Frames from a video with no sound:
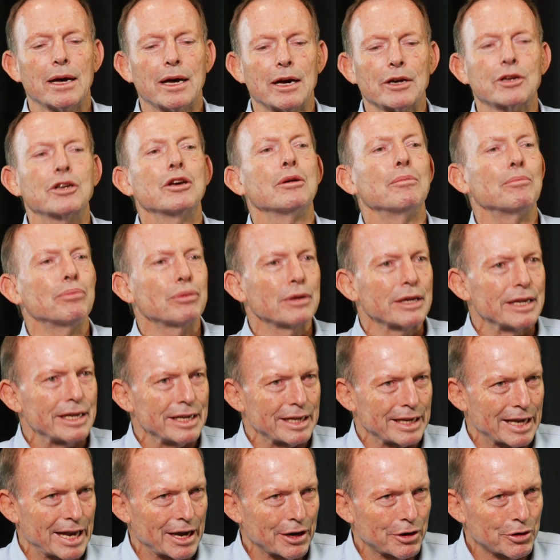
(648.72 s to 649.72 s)

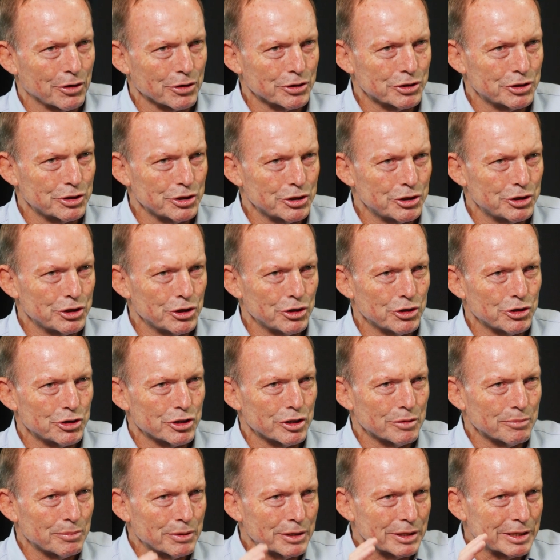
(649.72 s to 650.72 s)
completing our
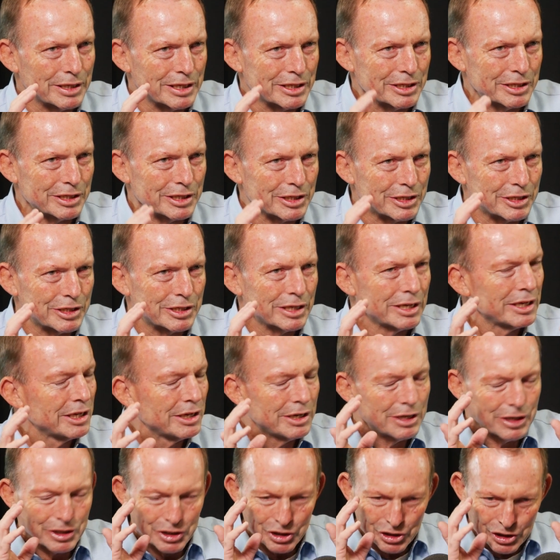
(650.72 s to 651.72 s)
Constitution, but this is
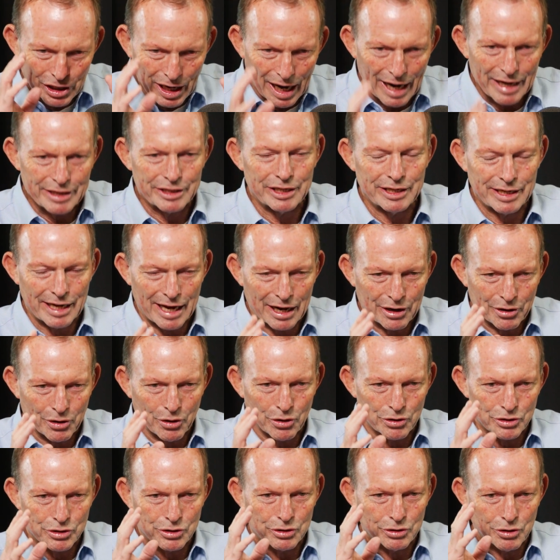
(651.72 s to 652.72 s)
changing our
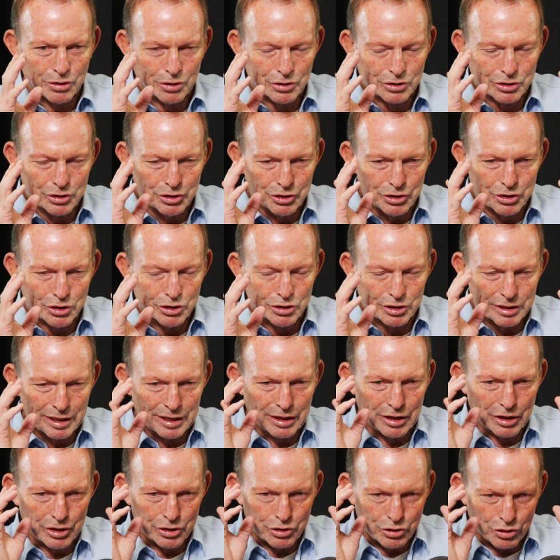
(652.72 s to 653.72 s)
Constitution in
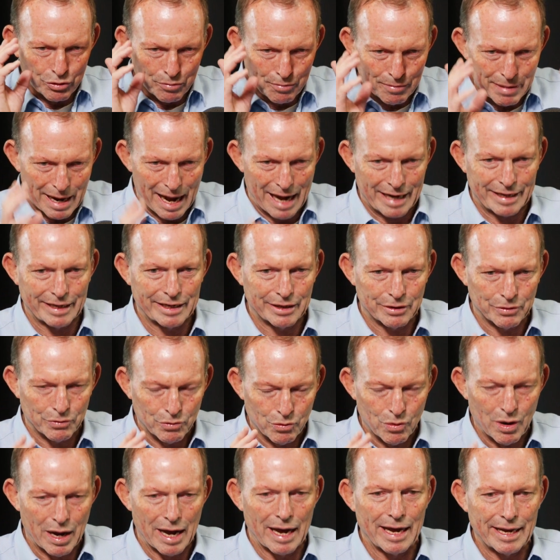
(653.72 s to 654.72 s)
a dramatic
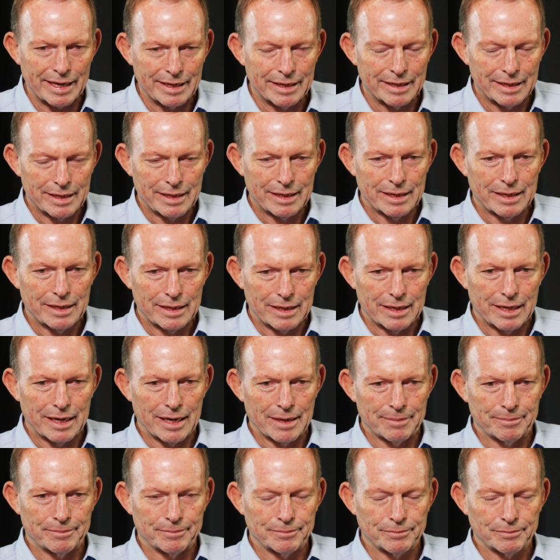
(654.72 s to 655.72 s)
way.
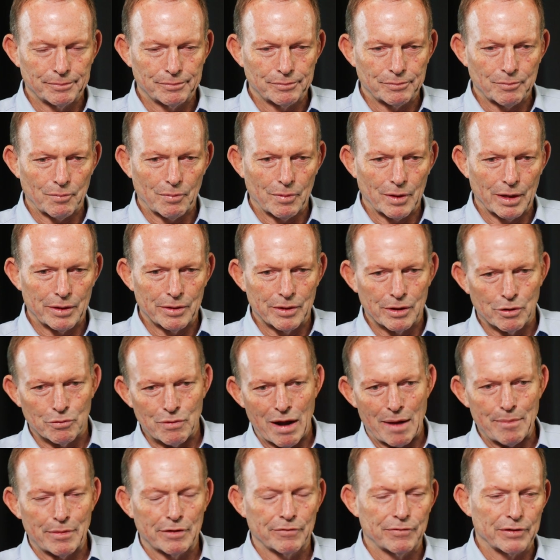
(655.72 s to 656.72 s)
The
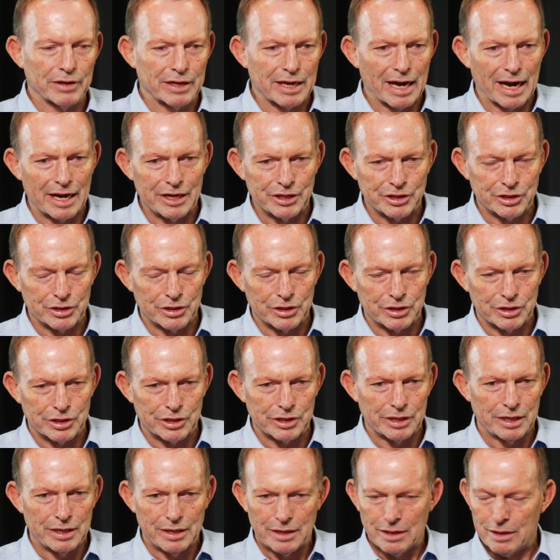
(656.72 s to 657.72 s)

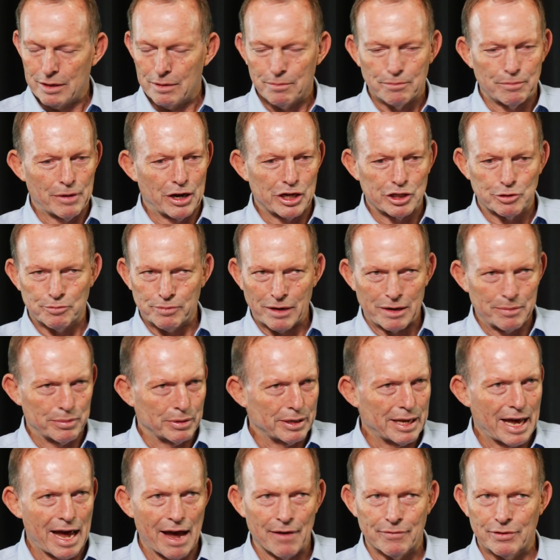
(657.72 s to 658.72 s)
ramifications most people
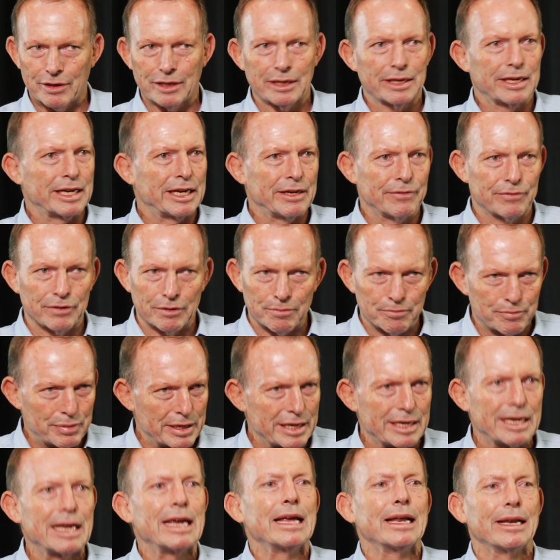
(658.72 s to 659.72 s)
haven't even
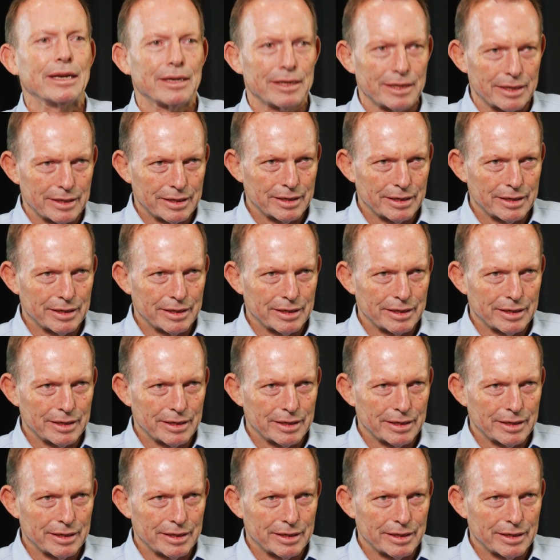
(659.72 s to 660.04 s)
begin